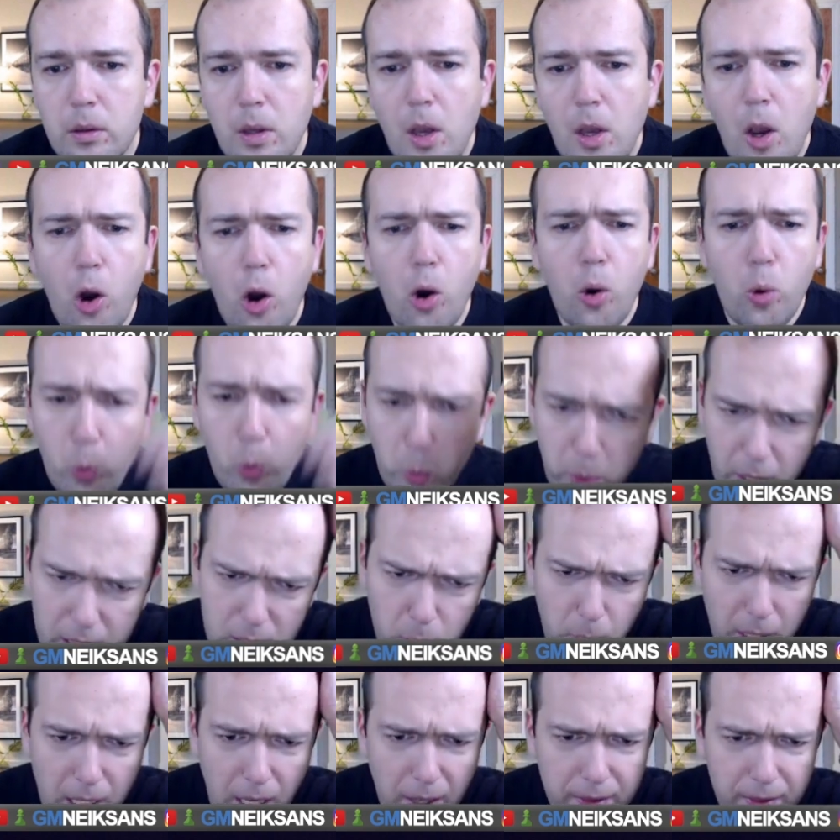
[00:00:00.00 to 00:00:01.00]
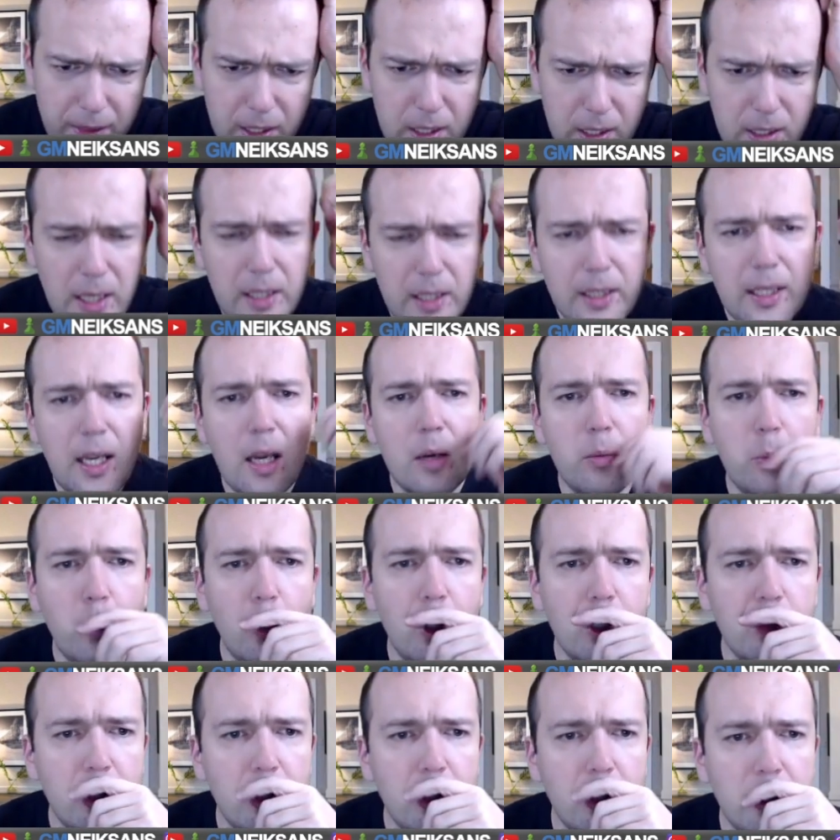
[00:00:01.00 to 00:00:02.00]
Oh, by the way, I think I have
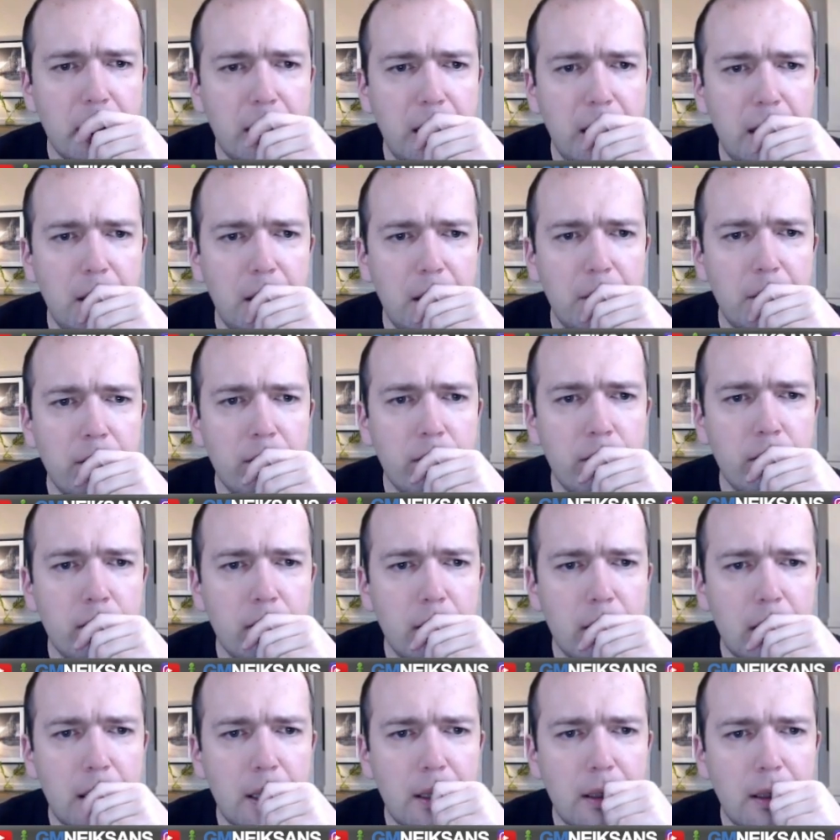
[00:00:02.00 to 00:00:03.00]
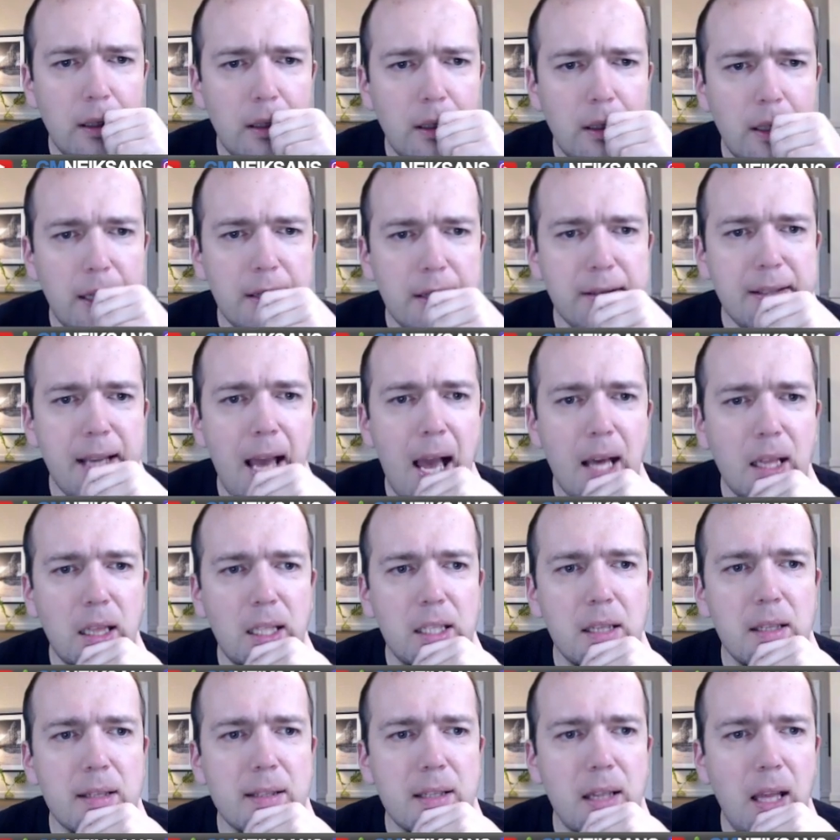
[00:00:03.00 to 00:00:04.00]
one more game exactly in
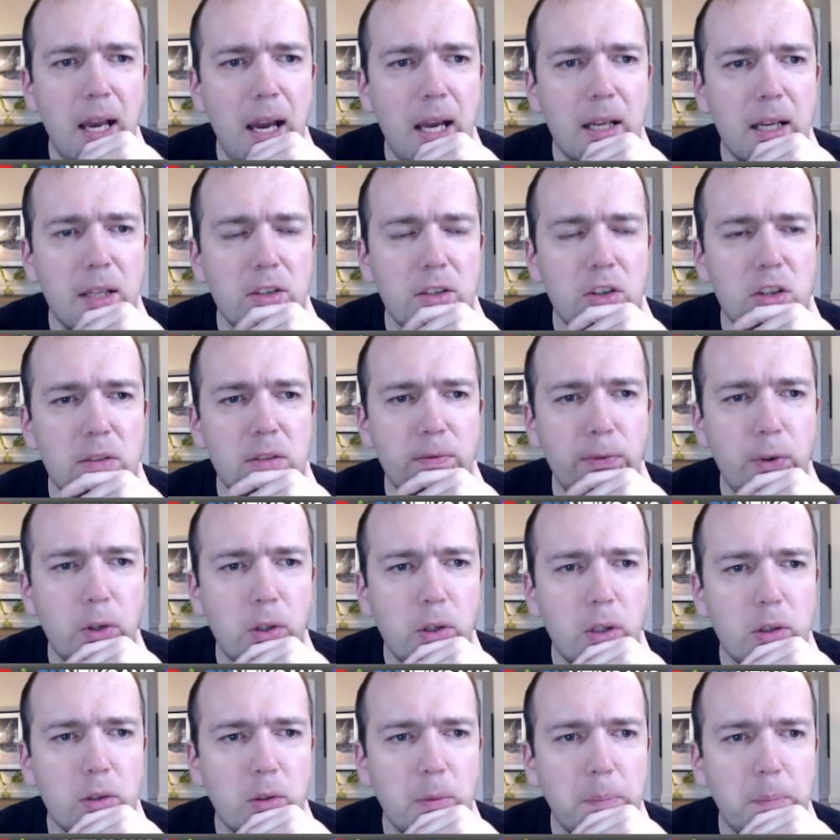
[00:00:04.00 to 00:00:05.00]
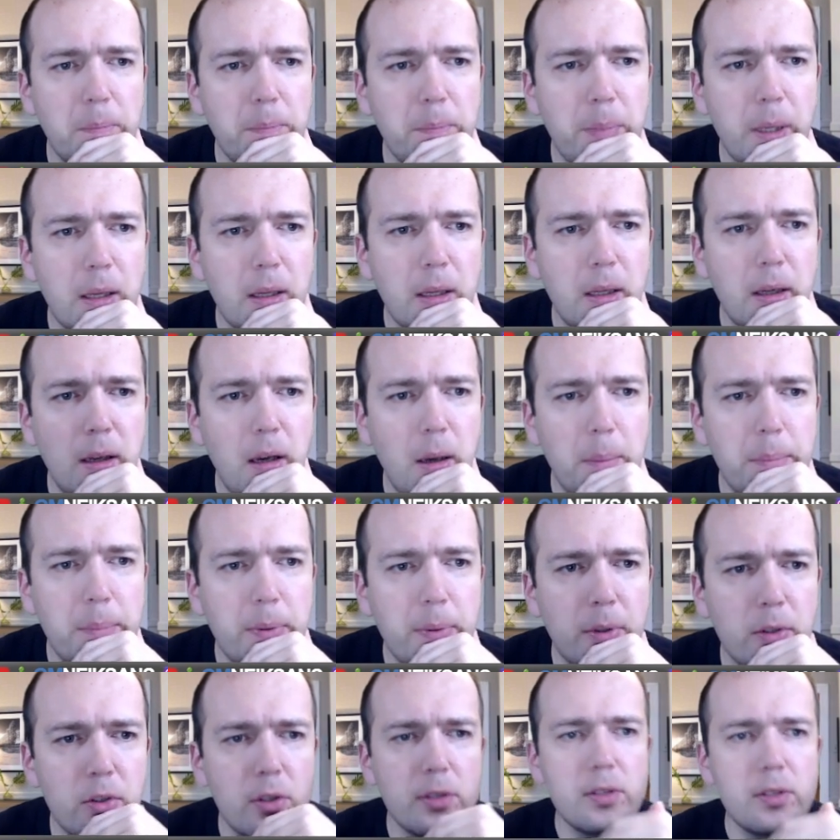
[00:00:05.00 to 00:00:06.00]
this line. I just forgot to pick it up.
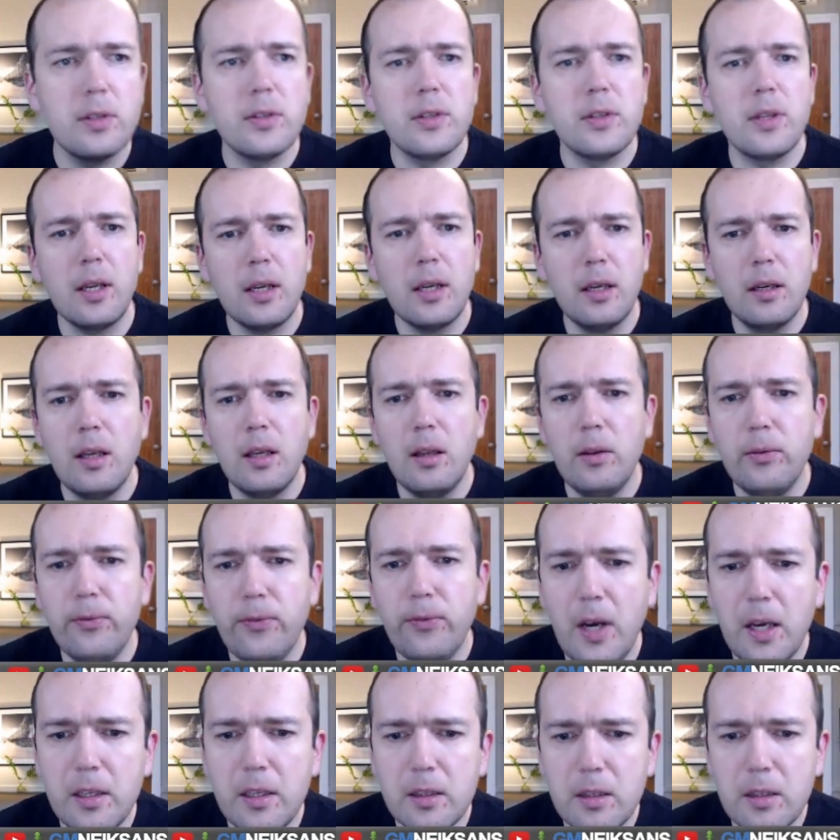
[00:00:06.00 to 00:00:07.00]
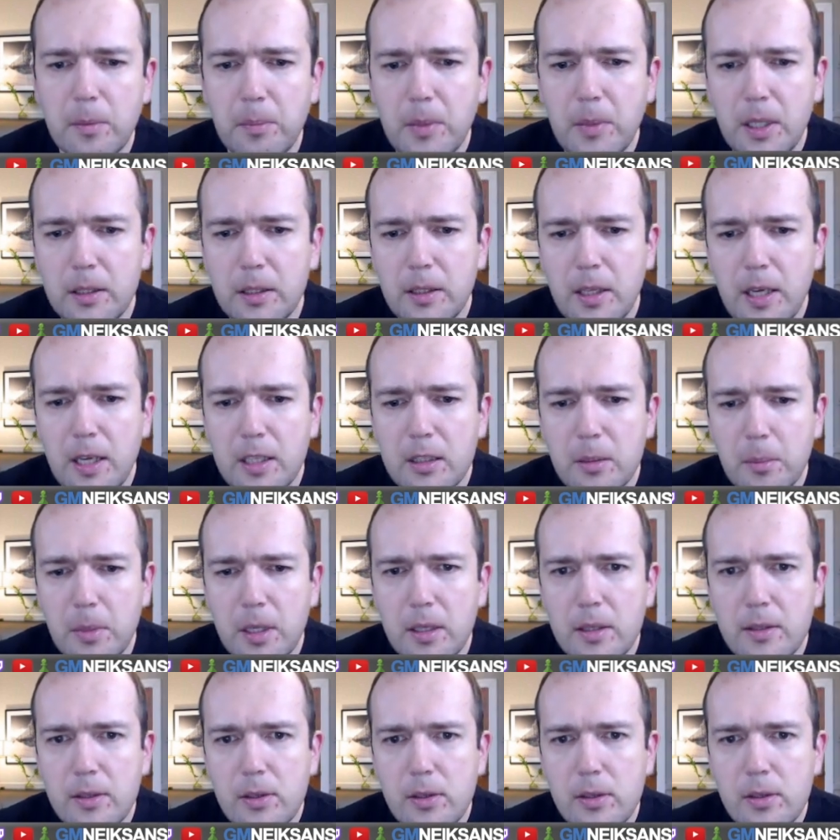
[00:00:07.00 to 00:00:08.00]
Just a second. I'll find it in my
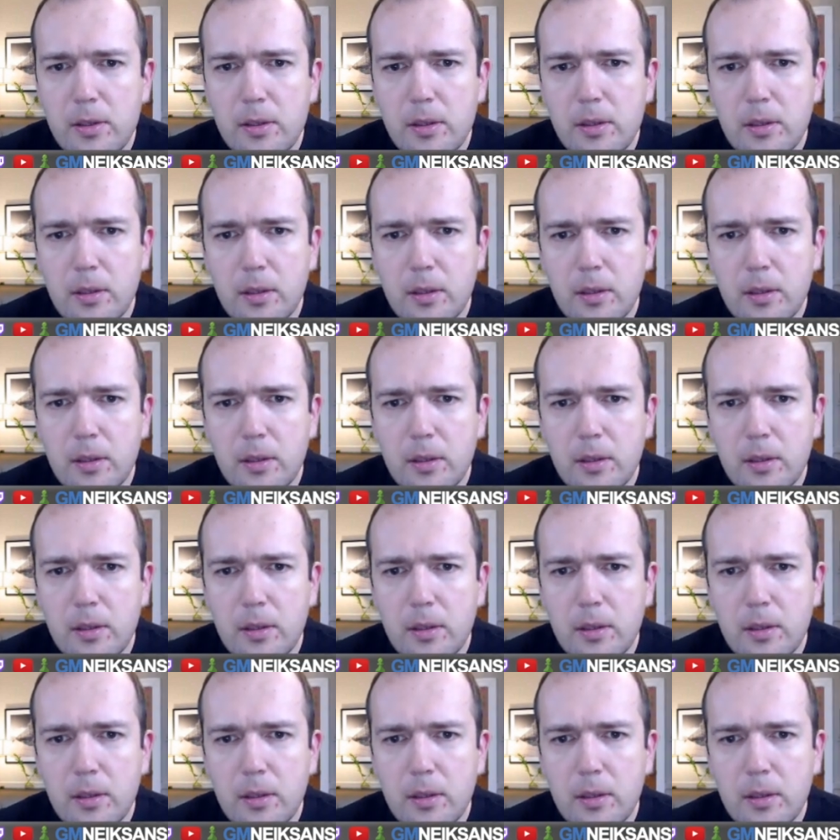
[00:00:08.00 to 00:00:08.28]
database.